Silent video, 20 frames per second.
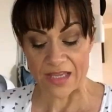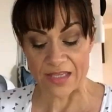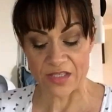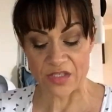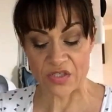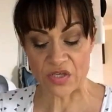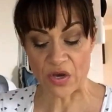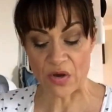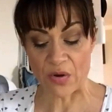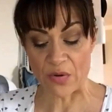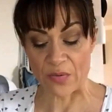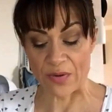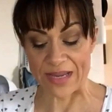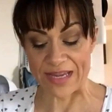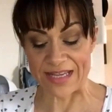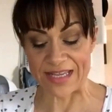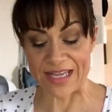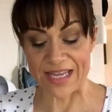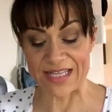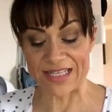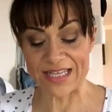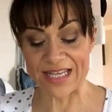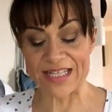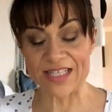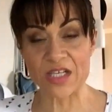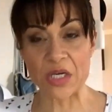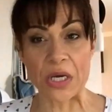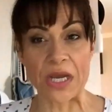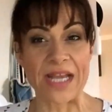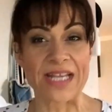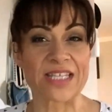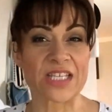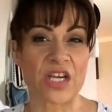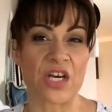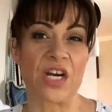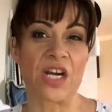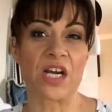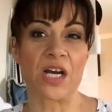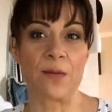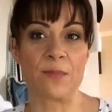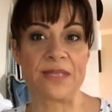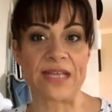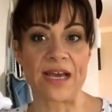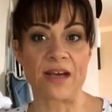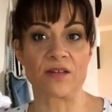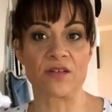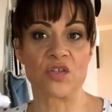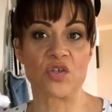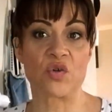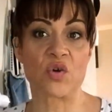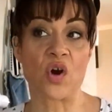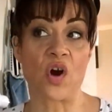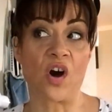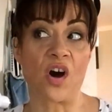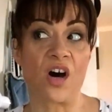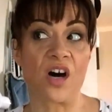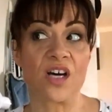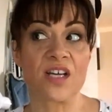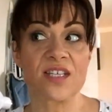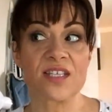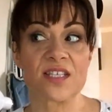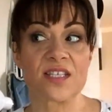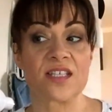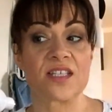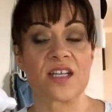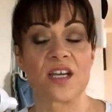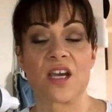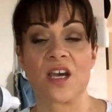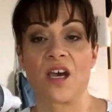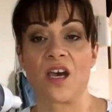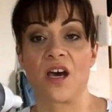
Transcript: So it's going to come down to cost,